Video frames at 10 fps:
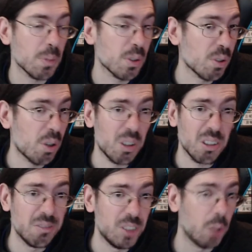sort
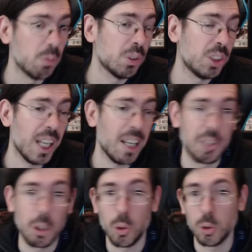of don't. They have
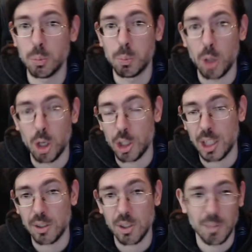their own
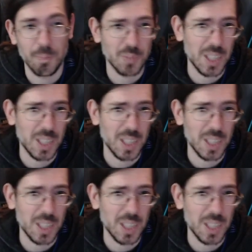projects,